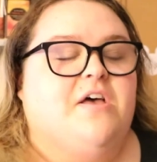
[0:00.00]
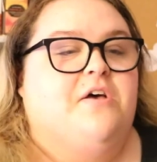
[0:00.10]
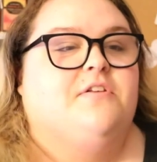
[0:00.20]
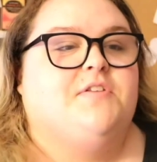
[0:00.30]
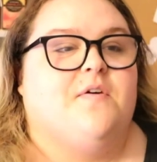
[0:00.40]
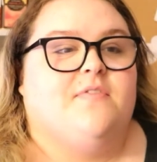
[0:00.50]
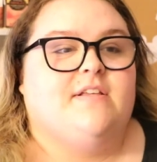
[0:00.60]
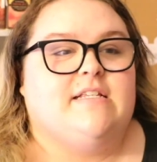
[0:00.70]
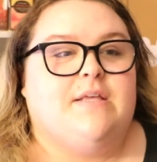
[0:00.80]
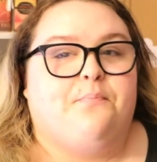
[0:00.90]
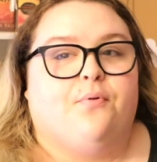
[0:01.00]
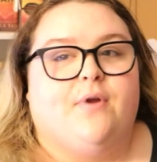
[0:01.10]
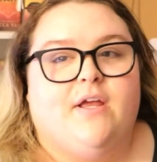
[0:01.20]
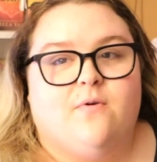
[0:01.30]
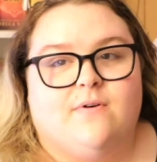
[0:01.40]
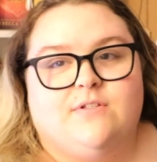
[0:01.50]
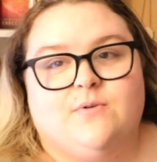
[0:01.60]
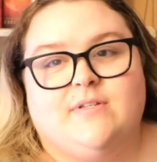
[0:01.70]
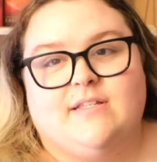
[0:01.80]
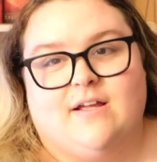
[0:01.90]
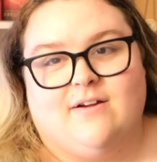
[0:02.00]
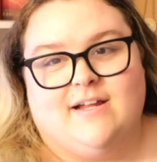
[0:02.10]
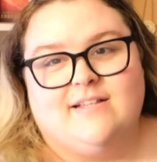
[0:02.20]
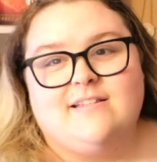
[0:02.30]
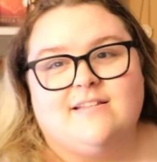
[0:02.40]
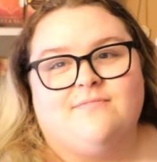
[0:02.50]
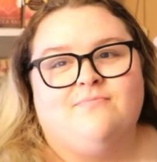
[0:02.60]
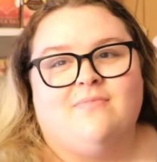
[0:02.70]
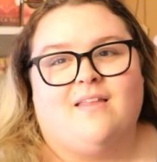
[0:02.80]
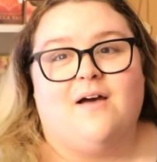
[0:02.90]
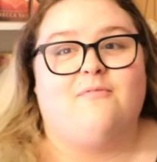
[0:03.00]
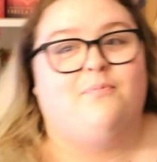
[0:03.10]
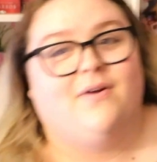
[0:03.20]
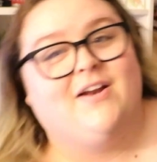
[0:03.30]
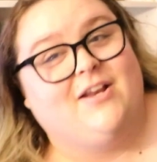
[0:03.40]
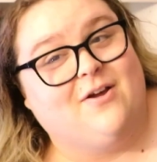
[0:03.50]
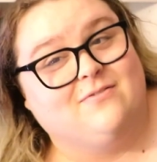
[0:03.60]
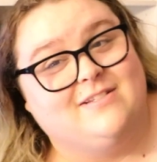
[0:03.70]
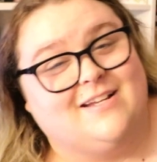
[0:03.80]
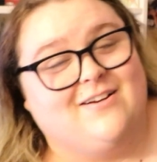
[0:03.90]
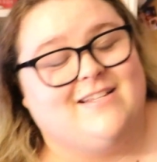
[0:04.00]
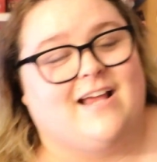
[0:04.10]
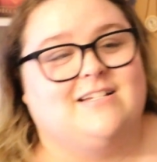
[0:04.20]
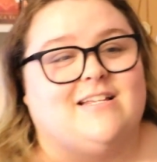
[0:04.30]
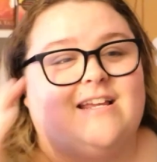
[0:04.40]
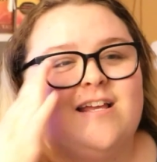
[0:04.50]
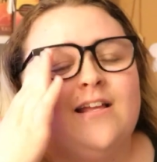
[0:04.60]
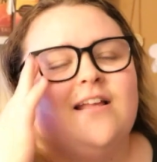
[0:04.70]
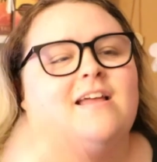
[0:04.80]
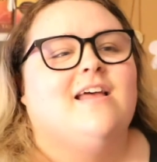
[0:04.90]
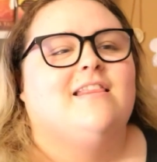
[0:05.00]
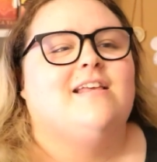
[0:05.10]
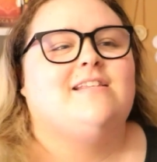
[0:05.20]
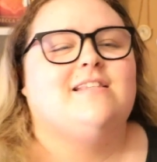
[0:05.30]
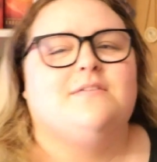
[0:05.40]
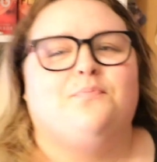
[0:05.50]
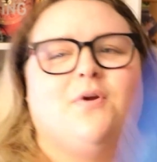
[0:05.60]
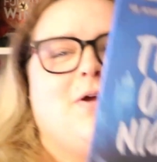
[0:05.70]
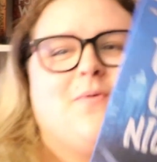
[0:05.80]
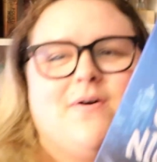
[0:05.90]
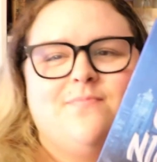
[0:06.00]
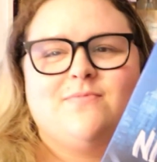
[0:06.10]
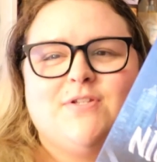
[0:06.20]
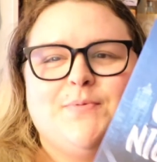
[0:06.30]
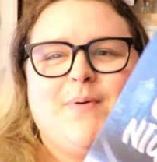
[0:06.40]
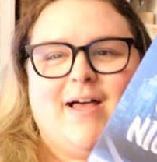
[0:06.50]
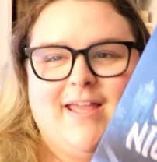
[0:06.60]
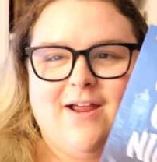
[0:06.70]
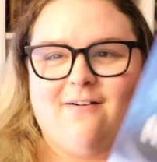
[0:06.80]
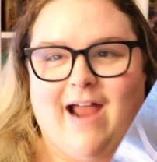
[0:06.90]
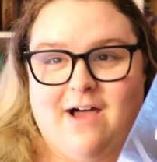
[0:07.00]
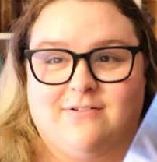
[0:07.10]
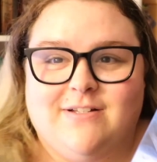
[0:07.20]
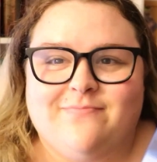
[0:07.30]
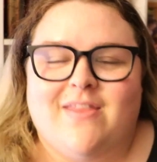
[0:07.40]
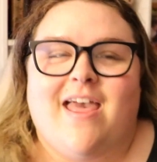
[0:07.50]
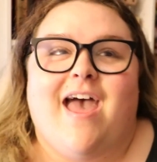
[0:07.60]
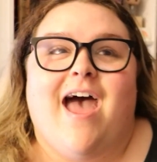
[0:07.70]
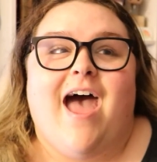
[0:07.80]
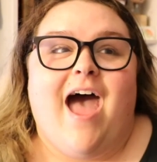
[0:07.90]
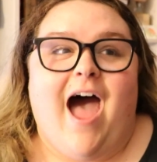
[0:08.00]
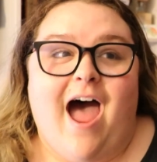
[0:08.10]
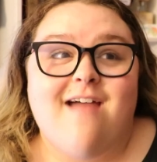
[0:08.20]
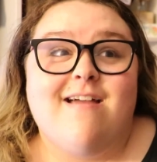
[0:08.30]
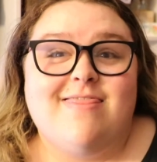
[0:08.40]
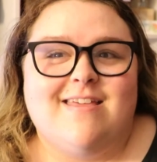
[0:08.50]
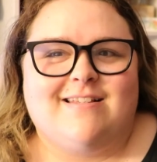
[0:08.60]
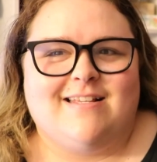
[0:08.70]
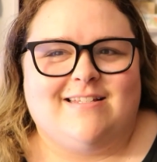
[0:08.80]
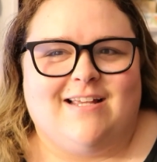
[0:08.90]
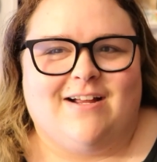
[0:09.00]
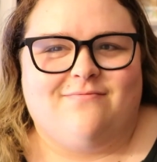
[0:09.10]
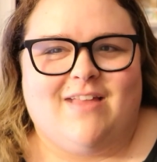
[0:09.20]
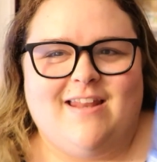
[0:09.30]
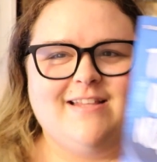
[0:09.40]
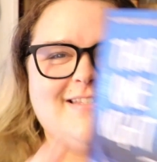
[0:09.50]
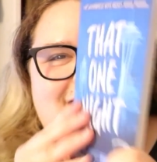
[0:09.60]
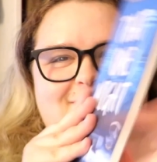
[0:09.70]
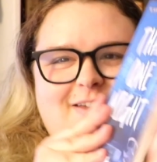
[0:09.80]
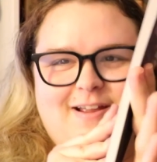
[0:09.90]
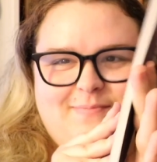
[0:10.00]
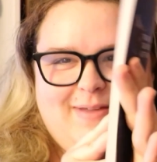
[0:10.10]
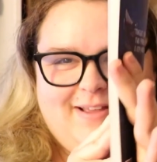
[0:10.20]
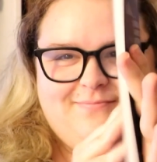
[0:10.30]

So, this is a prequel to a series, a pretty known series actually. This is the prequel to Pucking Around. I read this year, and it's not very big.